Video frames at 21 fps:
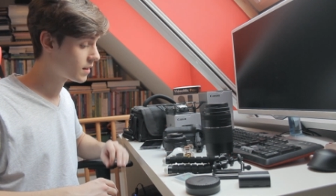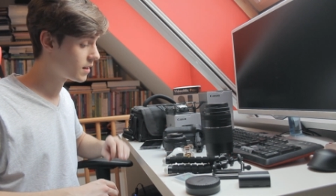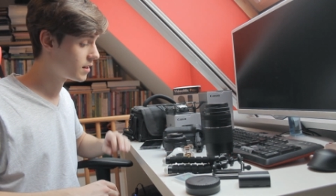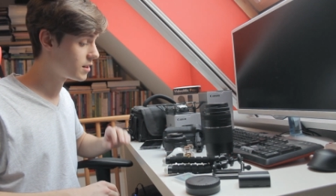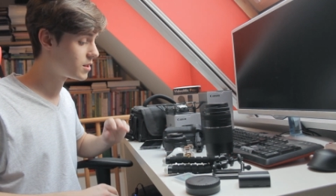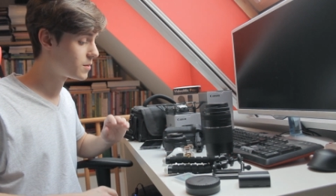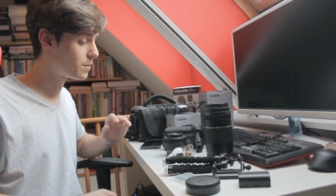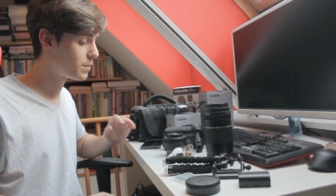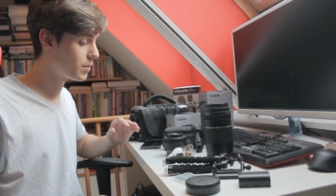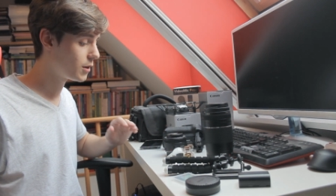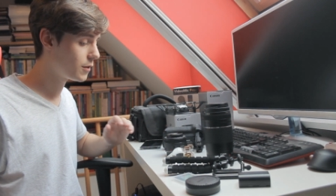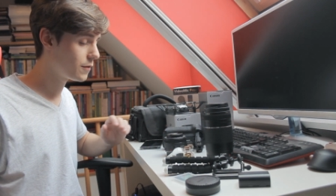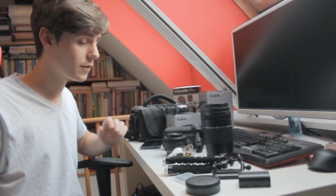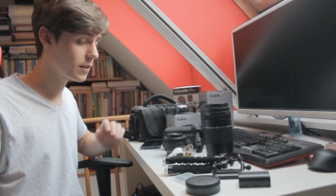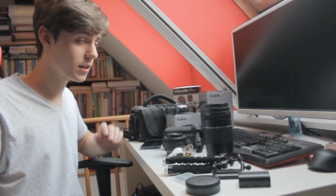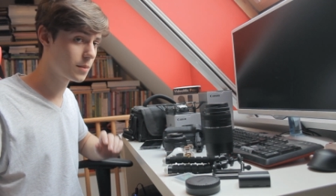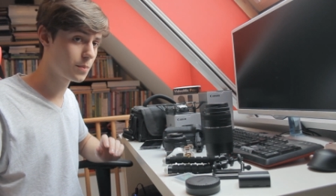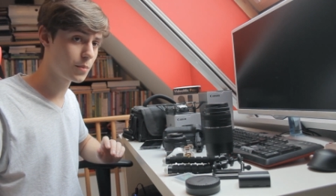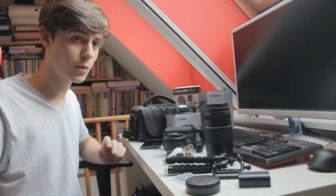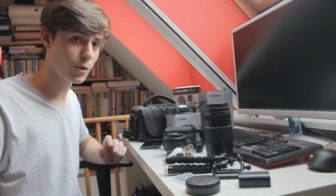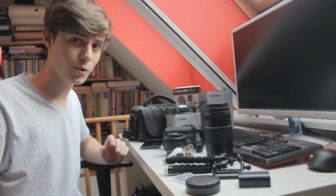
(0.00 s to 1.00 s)
It's
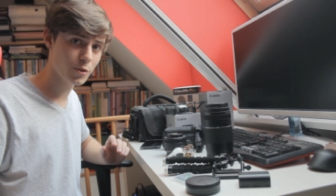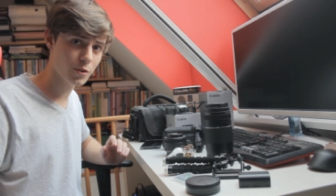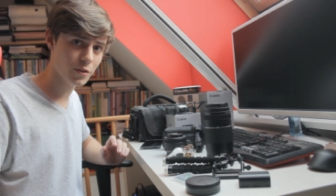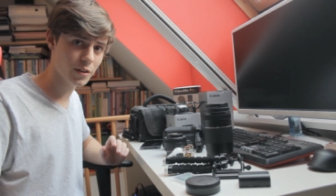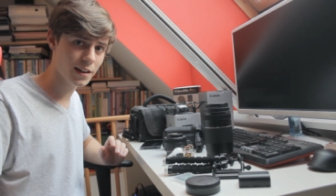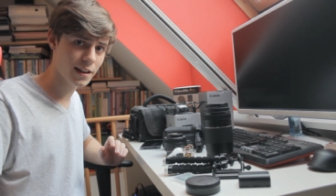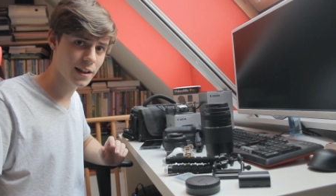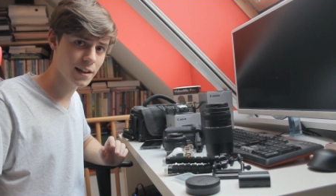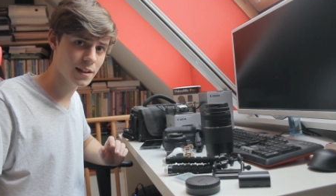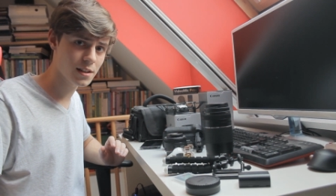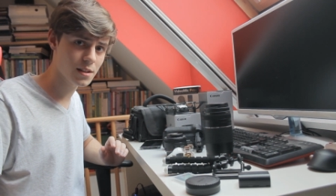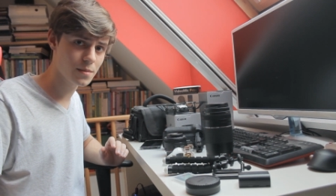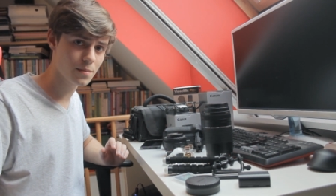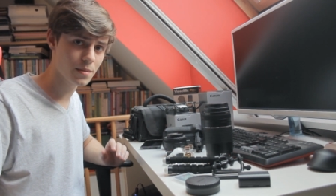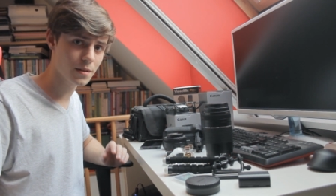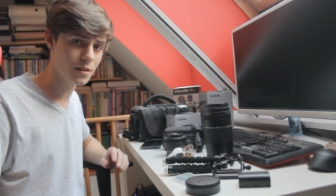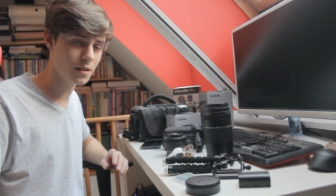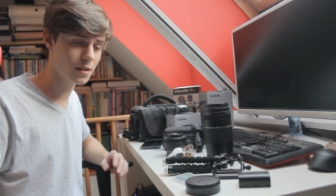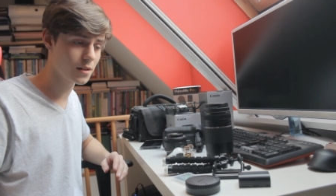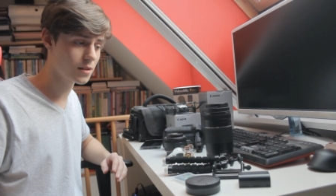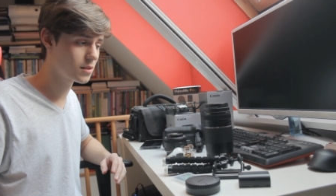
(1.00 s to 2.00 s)
perfect portrait lens
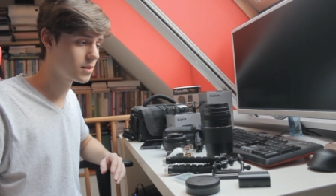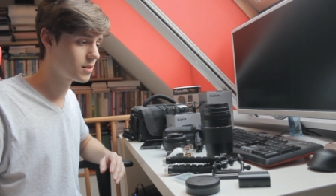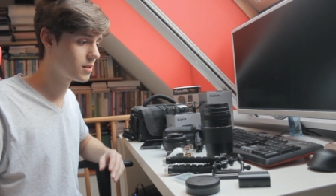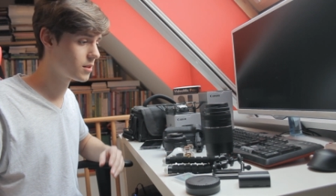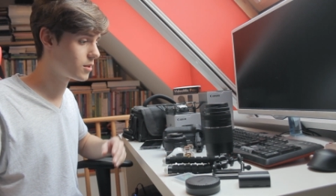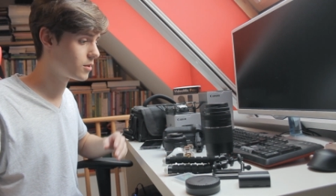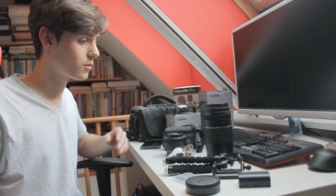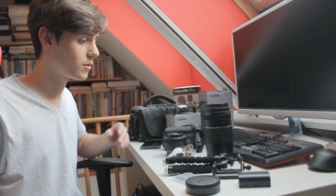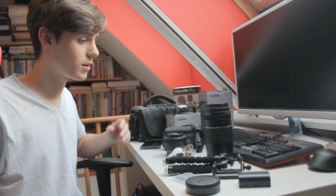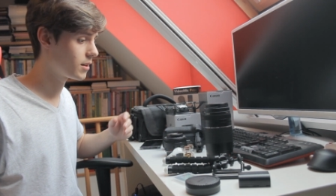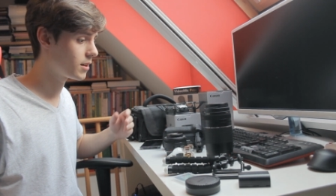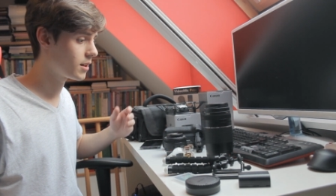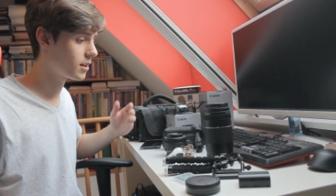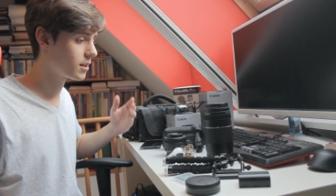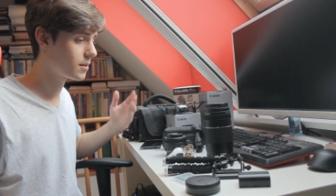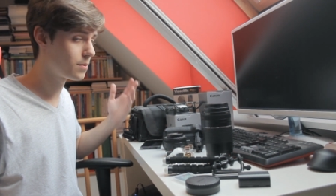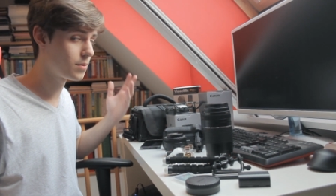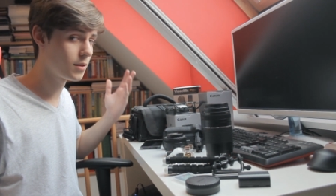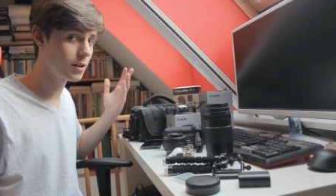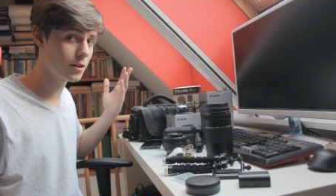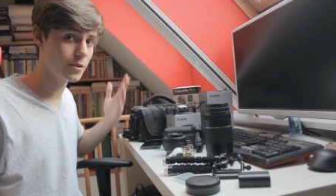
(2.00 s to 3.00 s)
because you get that
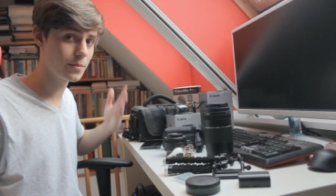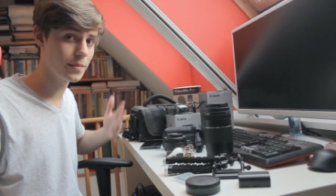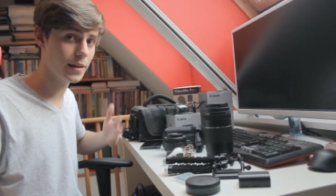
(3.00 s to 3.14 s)
blurred